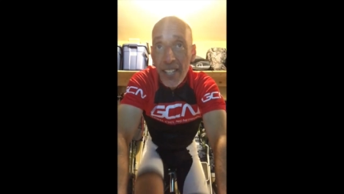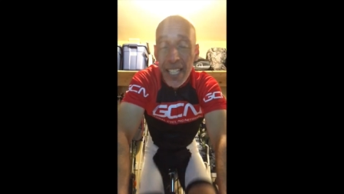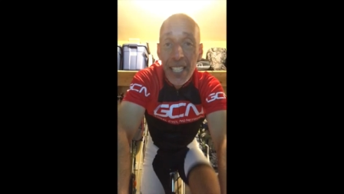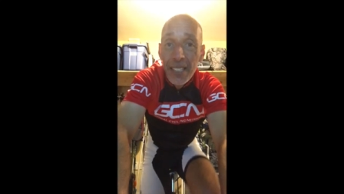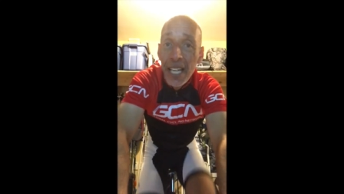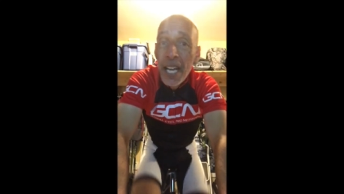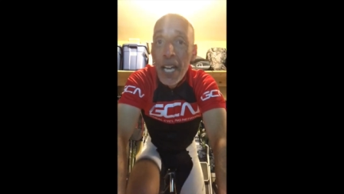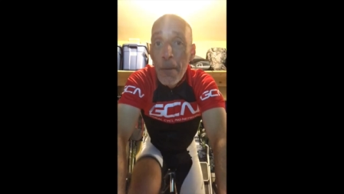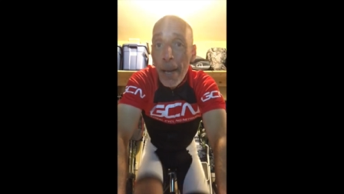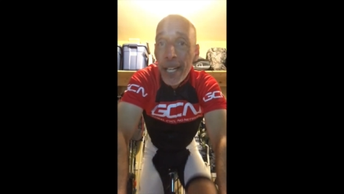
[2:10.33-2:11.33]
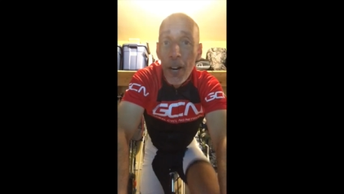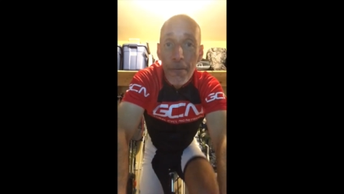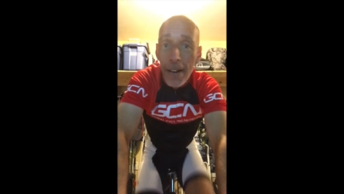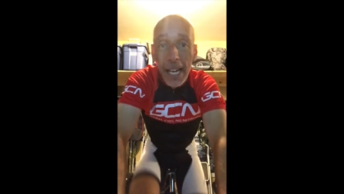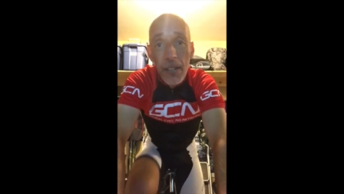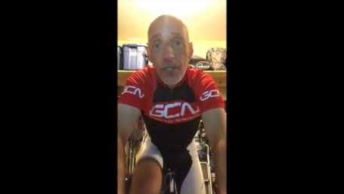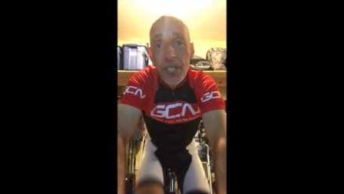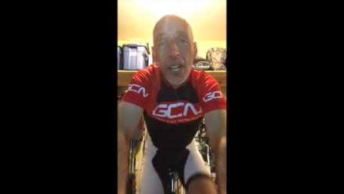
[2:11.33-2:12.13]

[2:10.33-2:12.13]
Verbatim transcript: I can pick off values